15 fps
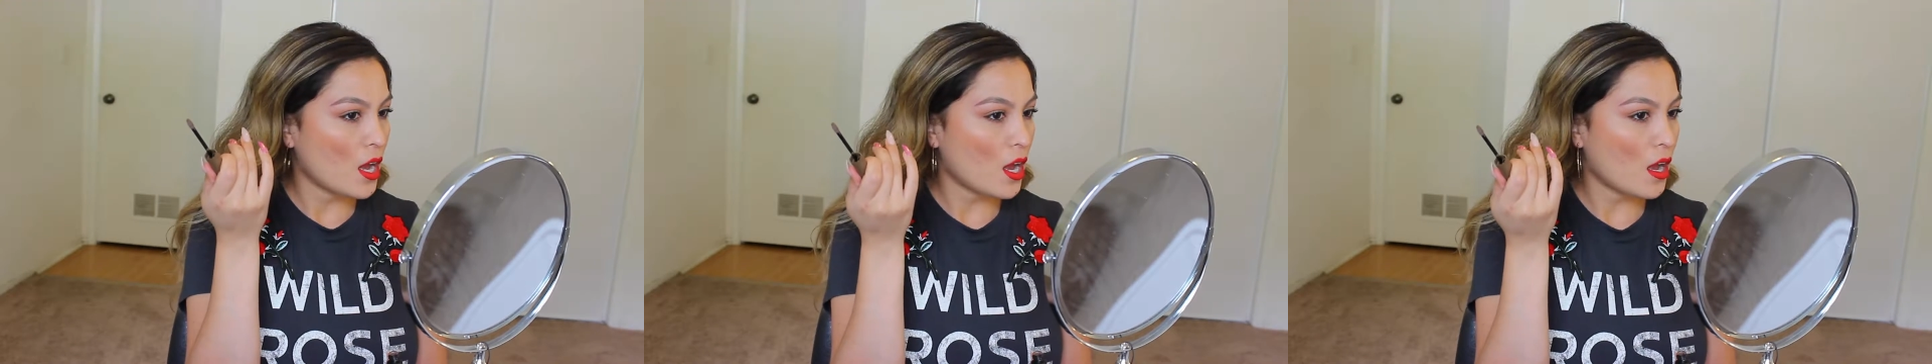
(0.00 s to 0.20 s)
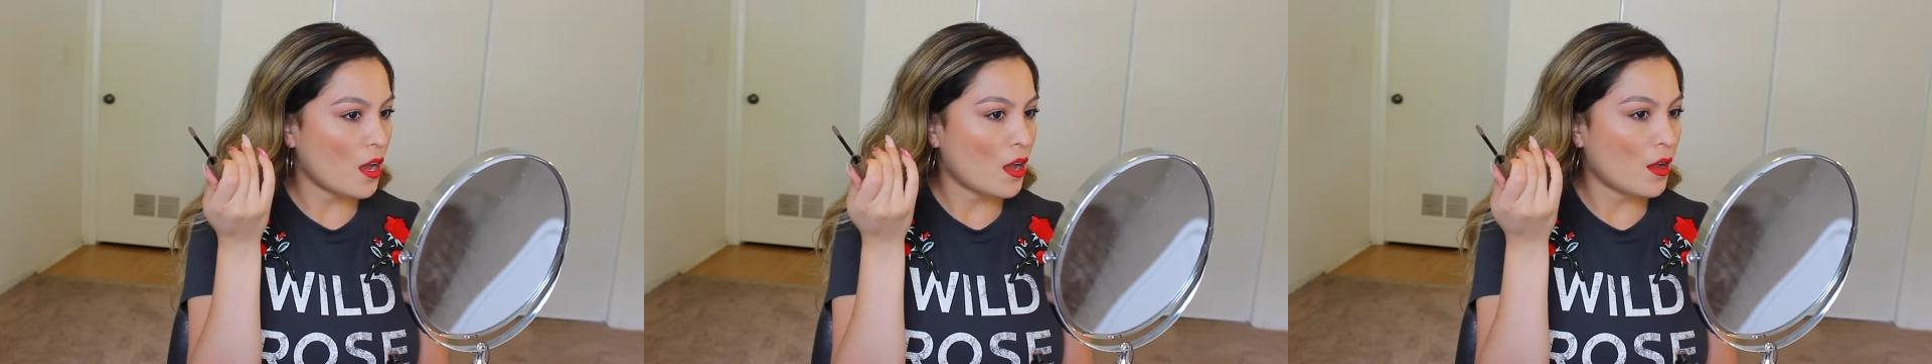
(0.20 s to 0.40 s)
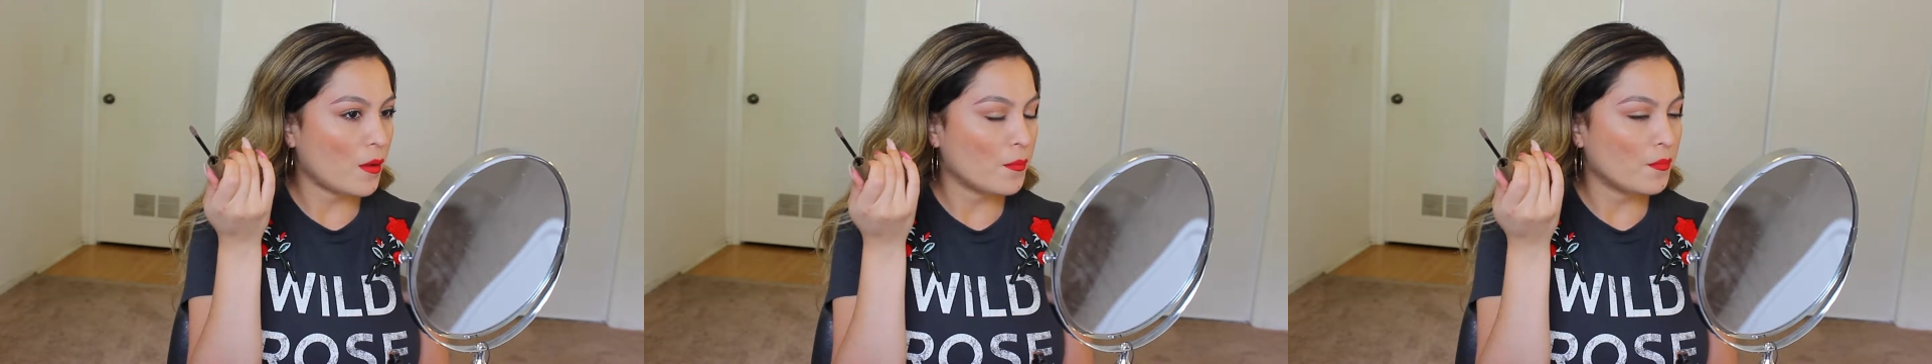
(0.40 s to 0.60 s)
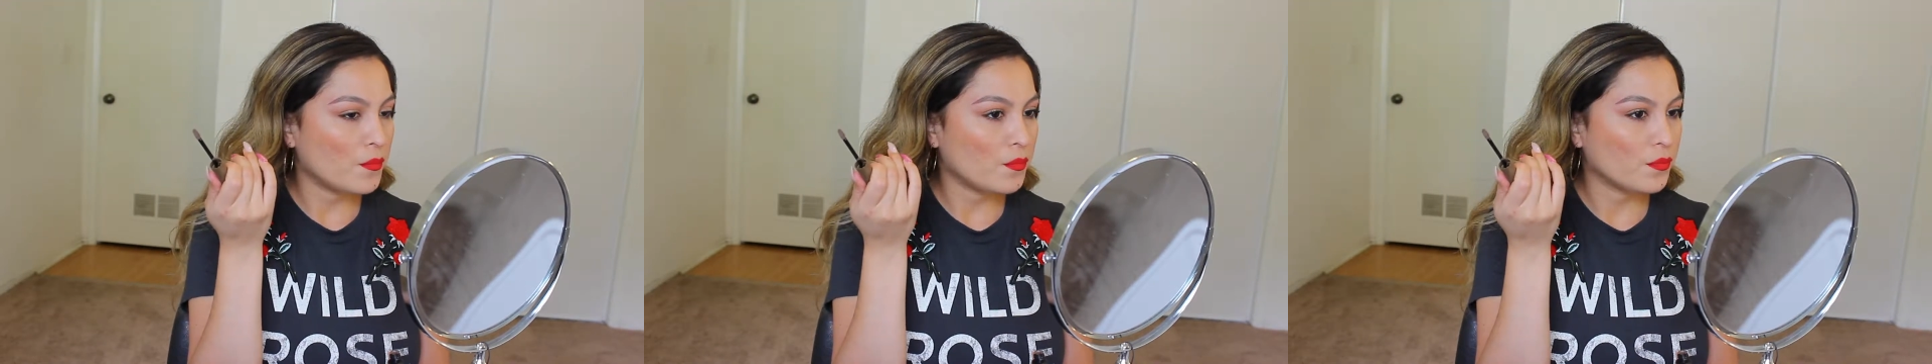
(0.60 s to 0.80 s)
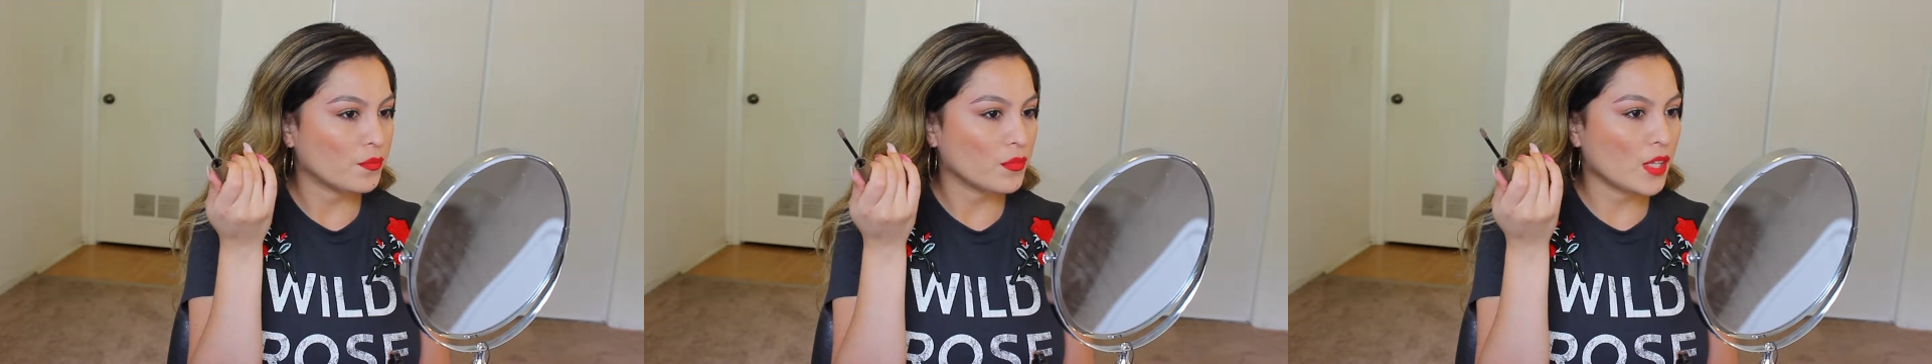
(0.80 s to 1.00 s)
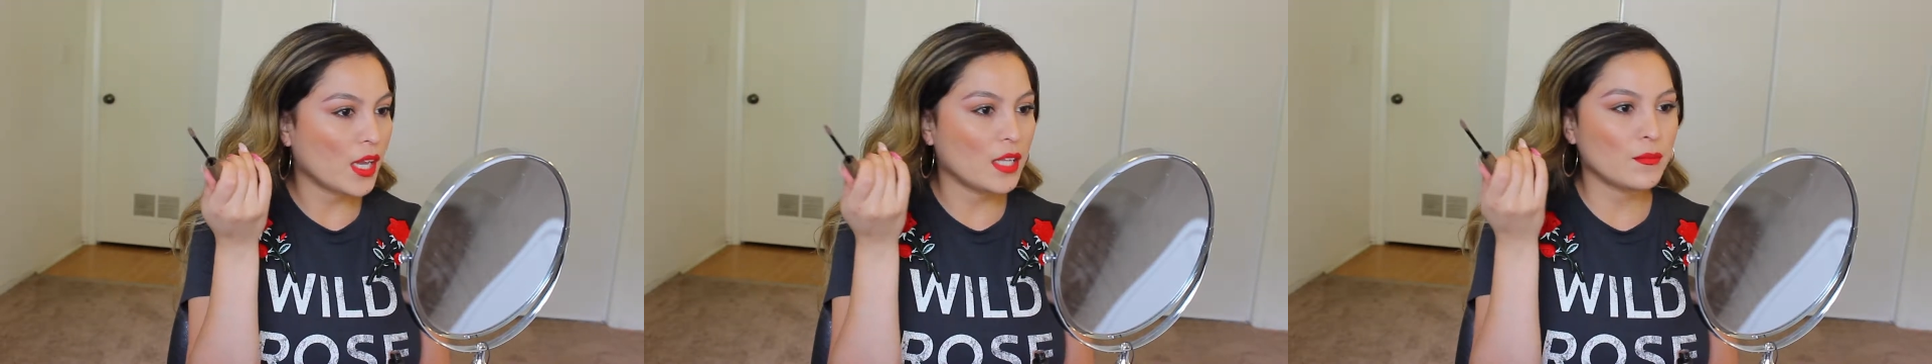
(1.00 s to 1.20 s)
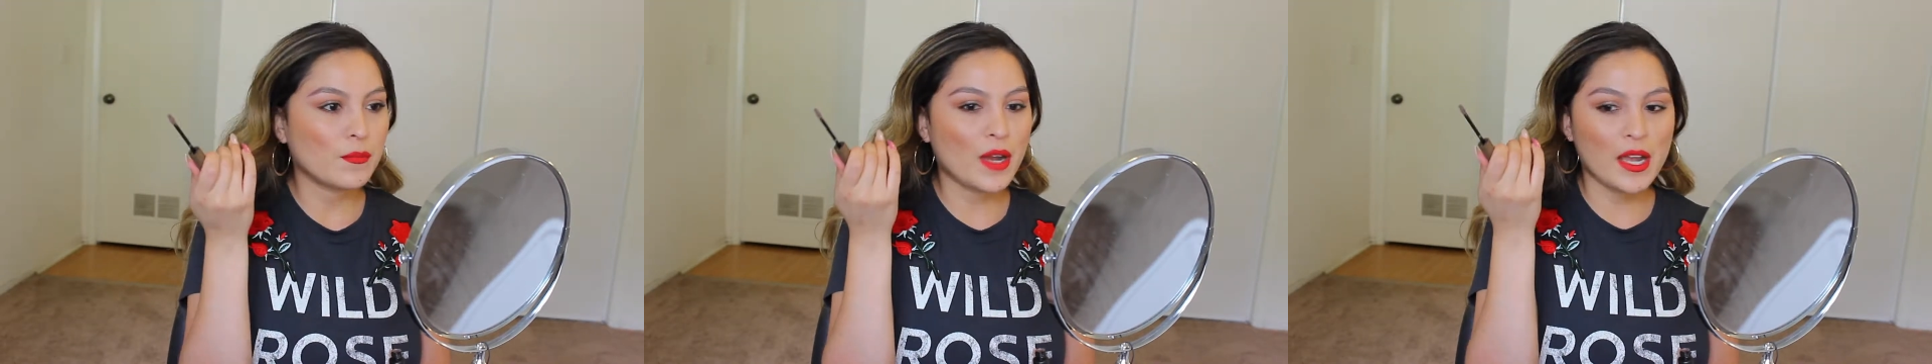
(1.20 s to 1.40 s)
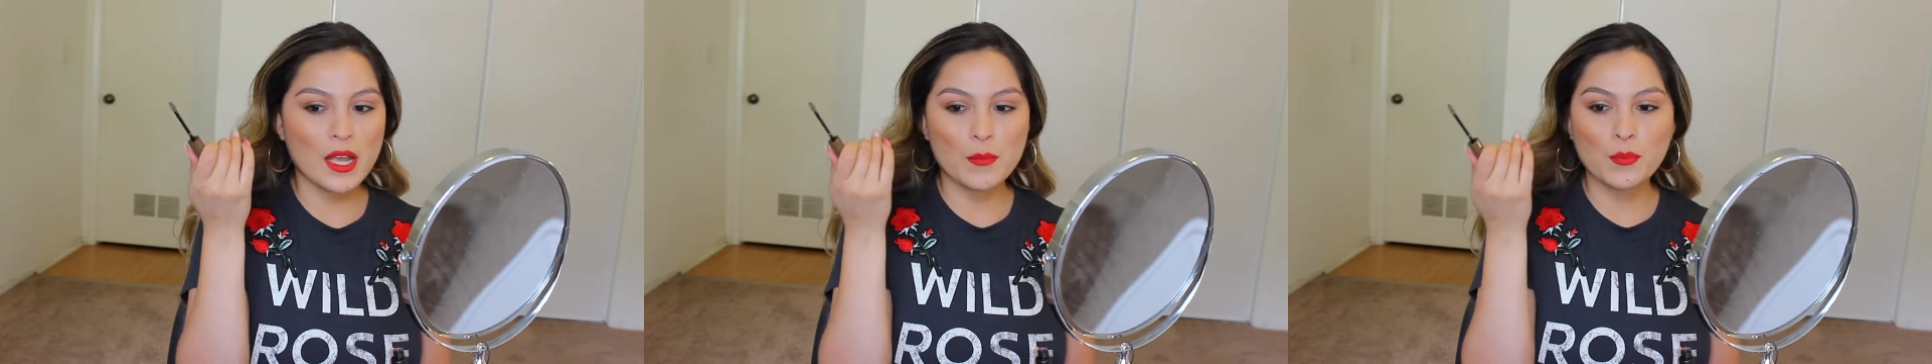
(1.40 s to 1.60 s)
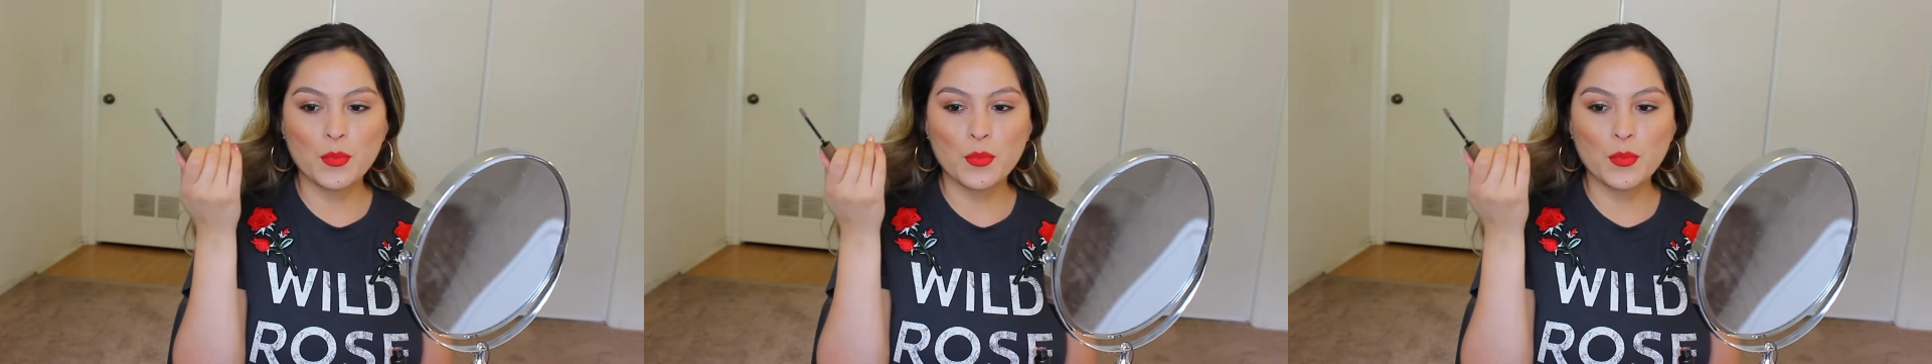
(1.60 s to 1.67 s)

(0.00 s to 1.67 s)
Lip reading: and my